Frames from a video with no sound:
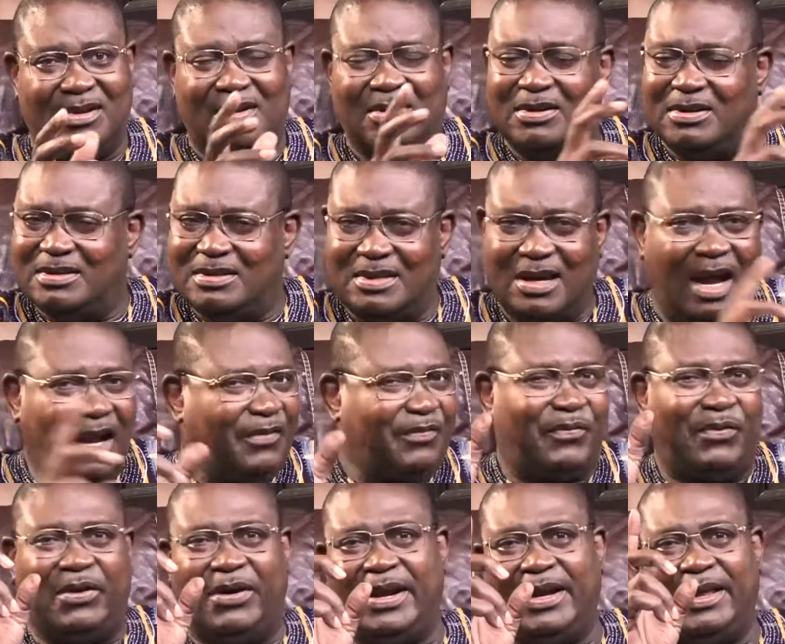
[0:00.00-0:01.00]
Not
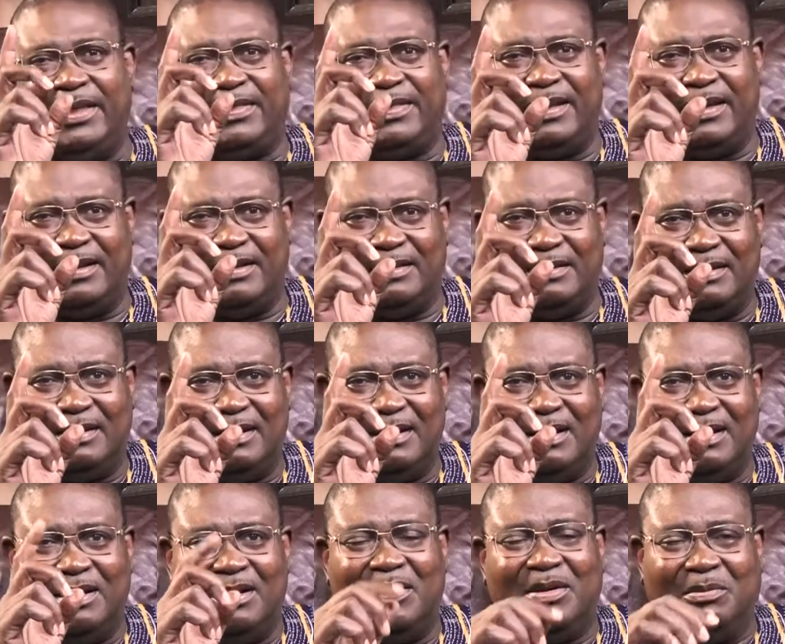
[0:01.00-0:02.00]
for anything,
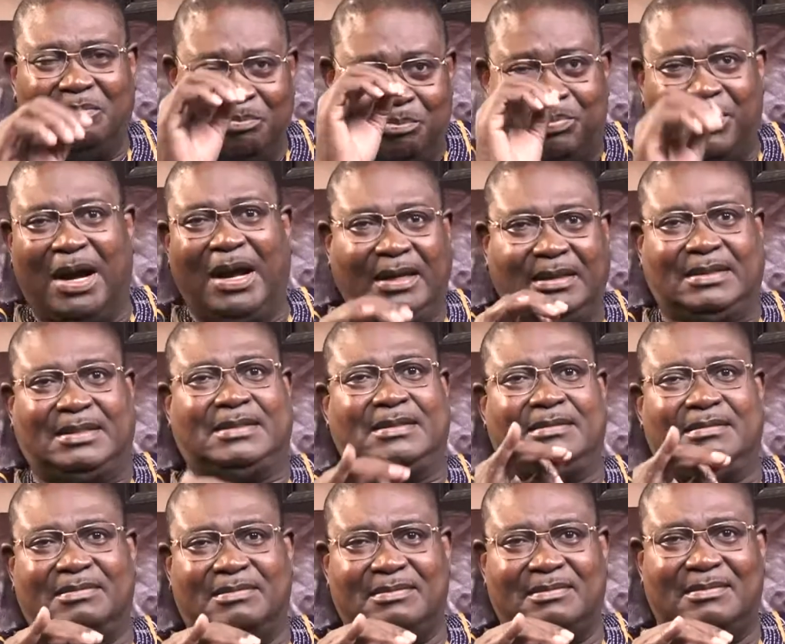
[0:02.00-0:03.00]
but
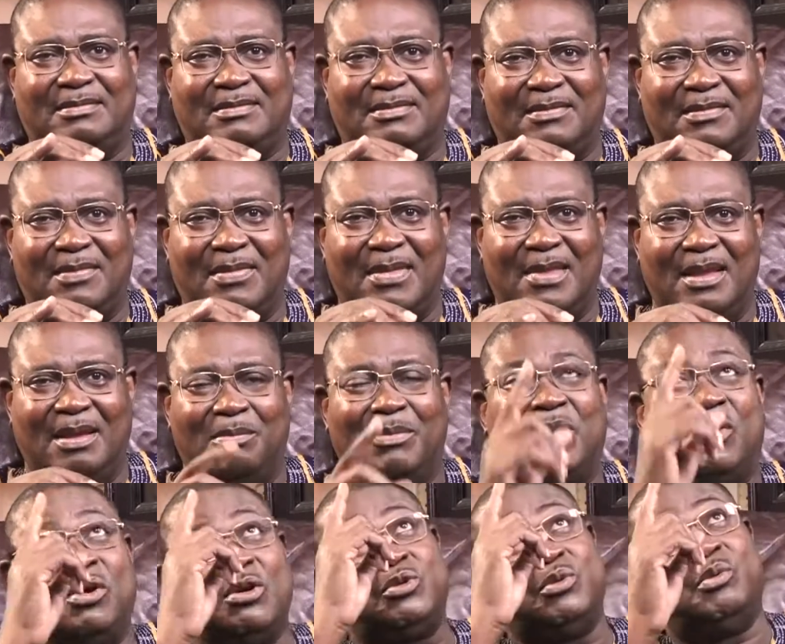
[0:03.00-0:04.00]

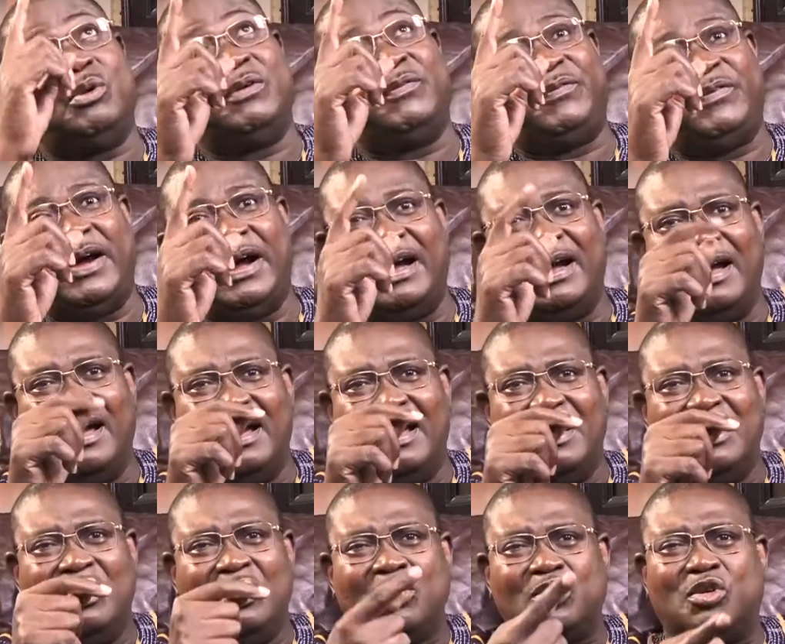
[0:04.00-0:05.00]
because we want fire.
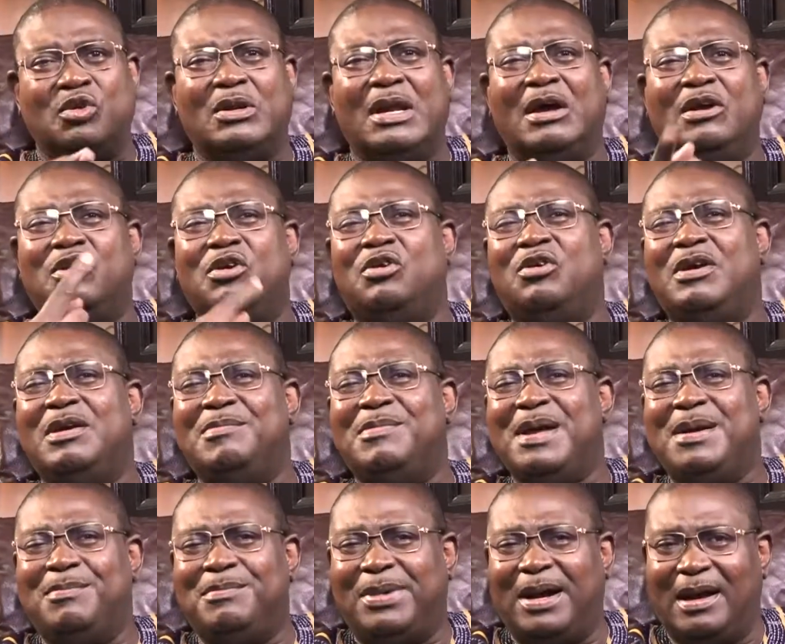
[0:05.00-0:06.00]
So now you
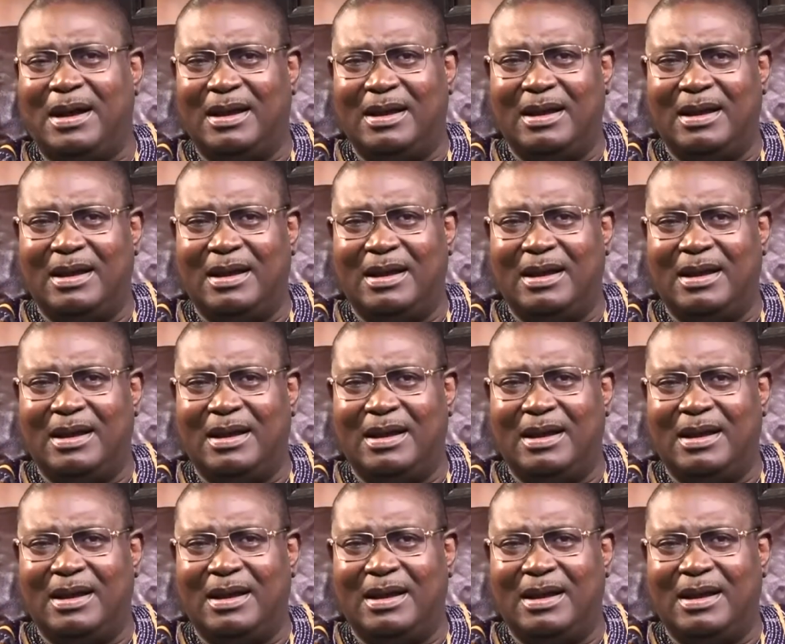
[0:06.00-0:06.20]
remember